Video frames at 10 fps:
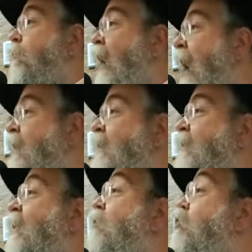People
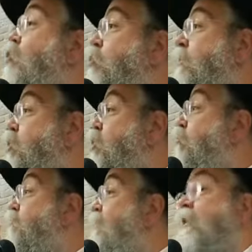who hated
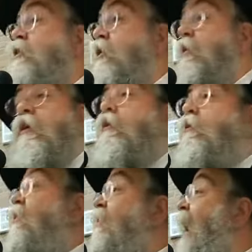Jewish
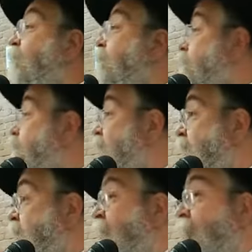religion,
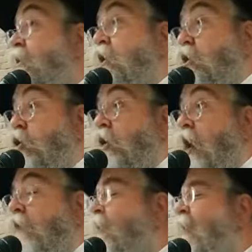not,
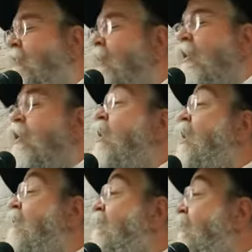not Yiddishkeit,
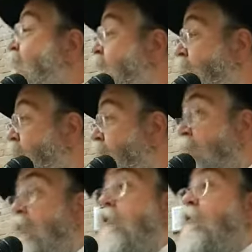not
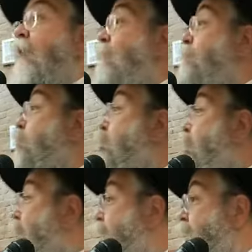Hasidus,
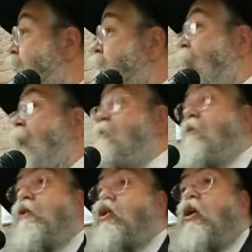not
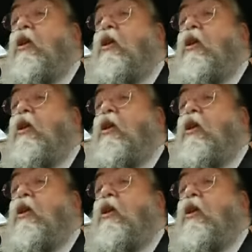Meshachistian,